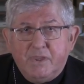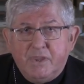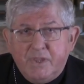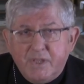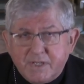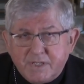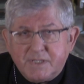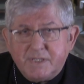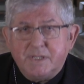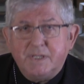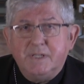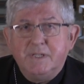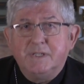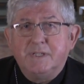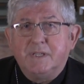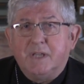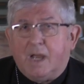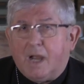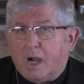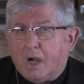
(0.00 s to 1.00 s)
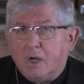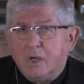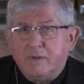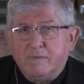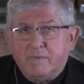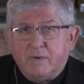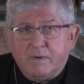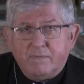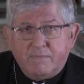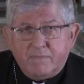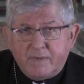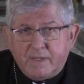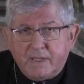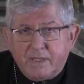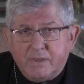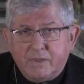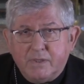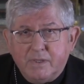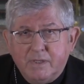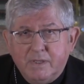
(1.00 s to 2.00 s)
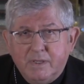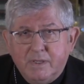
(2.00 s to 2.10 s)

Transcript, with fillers: This is the heart of our faith.